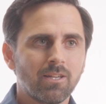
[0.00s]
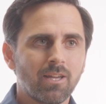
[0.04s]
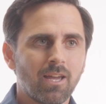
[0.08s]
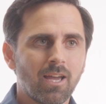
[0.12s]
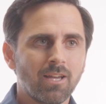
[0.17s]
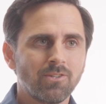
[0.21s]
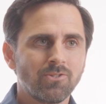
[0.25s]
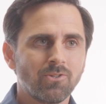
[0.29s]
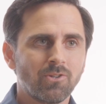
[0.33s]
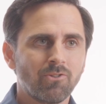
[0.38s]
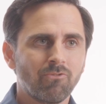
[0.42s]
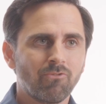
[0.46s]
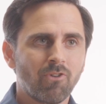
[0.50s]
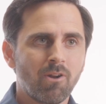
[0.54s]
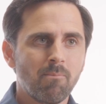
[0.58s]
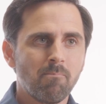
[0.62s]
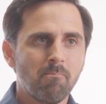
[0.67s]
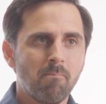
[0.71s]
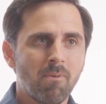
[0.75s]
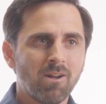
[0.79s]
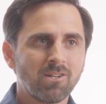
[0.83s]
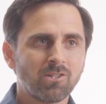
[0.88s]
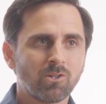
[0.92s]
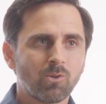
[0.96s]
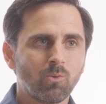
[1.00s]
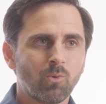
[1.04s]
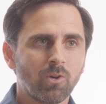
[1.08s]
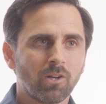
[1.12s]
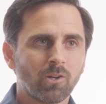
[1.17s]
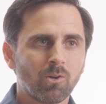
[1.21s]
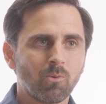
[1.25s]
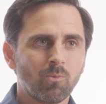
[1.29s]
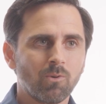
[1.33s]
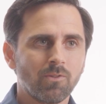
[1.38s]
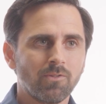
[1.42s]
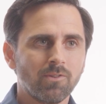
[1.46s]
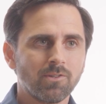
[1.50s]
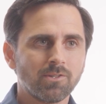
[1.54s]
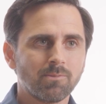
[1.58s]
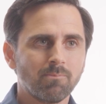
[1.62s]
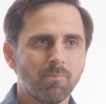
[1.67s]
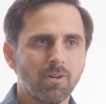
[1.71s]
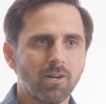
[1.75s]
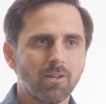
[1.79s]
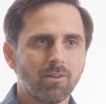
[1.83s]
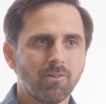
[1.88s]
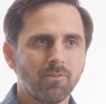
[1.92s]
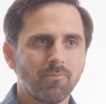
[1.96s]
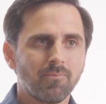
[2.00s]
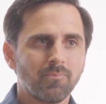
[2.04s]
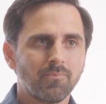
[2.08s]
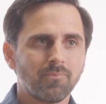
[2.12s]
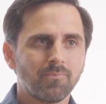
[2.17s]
as you can run much quicker with this model.